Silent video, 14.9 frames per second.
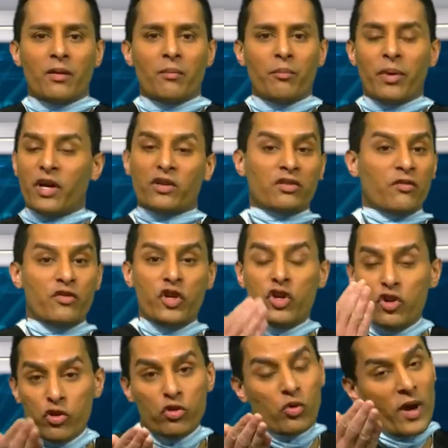because of
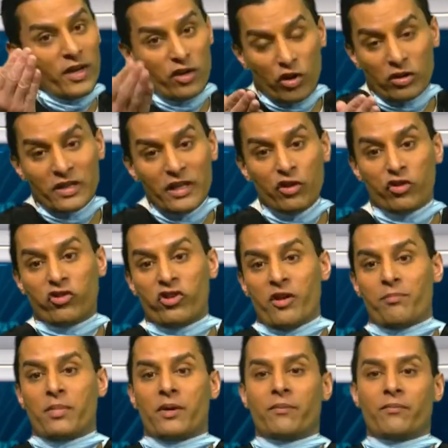you and your leadership.
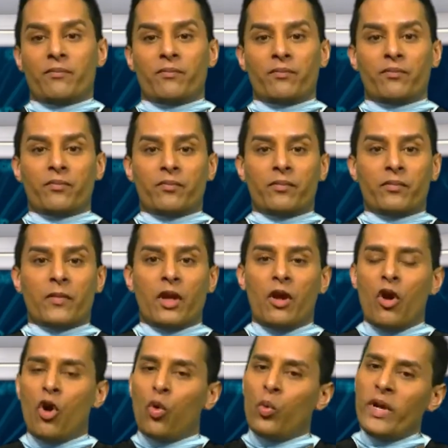
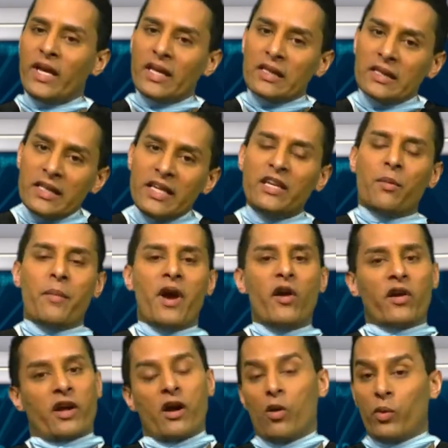We can lead
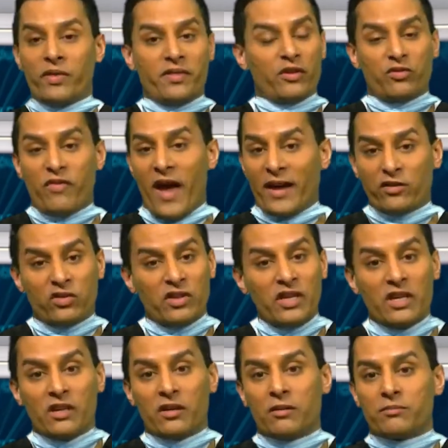America with this
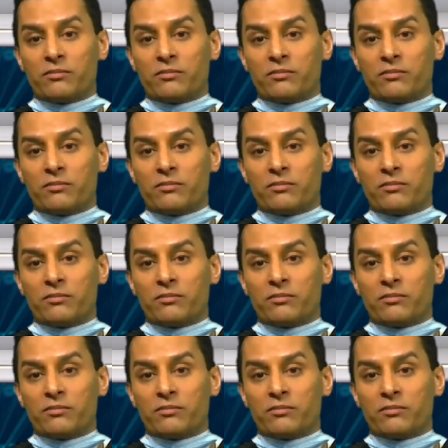vaccine.